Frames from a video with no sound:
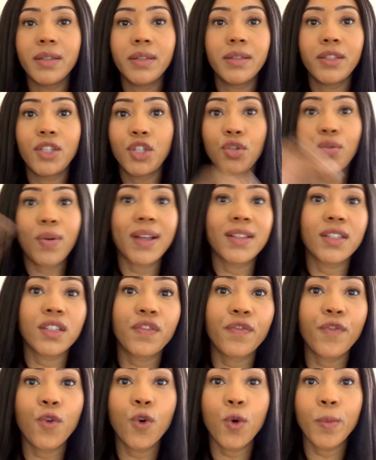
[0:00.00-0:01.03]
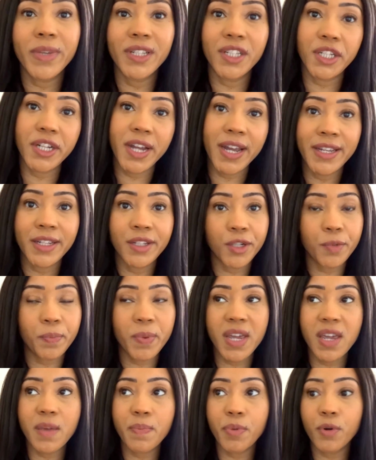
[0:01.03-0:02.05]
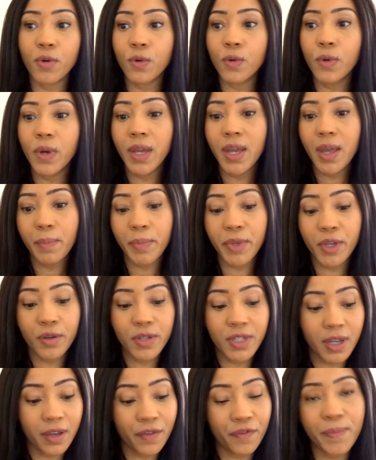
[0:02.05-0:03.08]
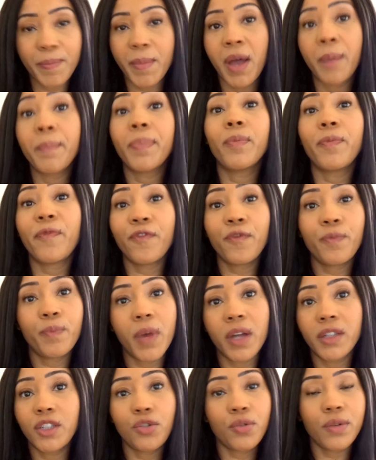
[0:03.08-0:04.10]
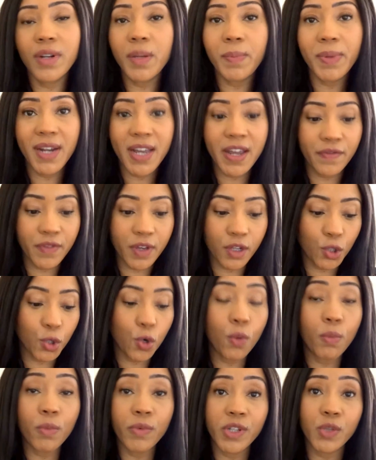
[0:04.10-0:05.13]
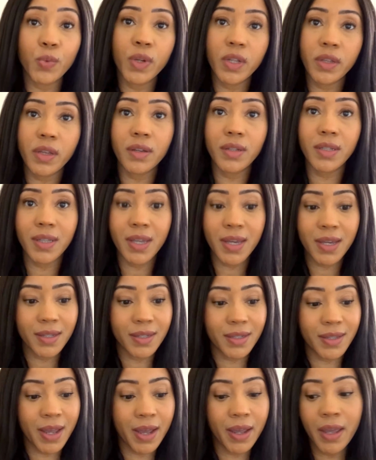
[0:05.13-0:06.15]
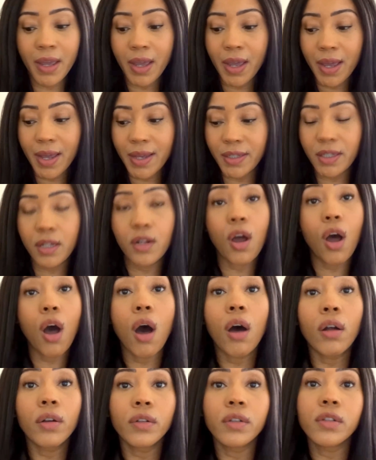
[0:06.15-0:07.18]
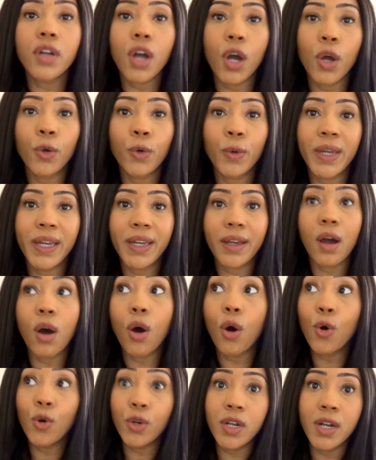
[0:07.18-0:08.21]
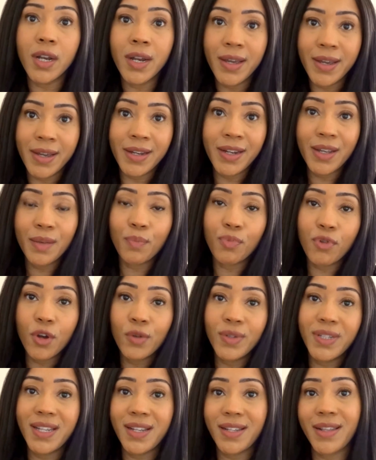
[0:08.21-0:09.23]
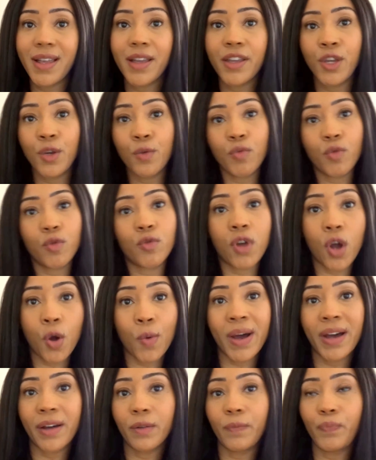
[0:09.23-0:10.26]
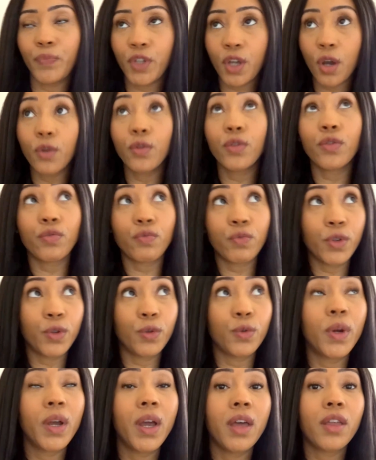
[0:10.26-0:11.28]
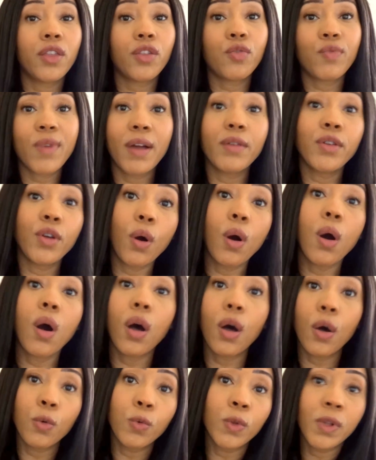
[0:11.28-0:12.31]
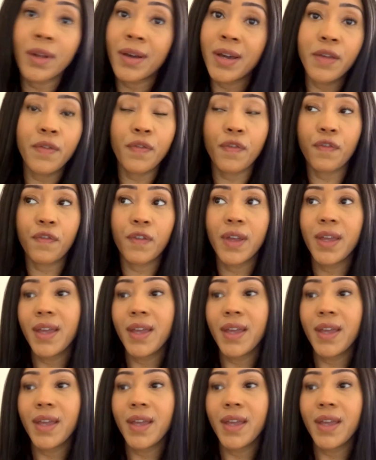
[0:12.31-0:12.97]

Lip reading: transform and change people, because I truly believe that trauma is one of those things that it's an ongoing unlearning process that you will go through throughout your whole life.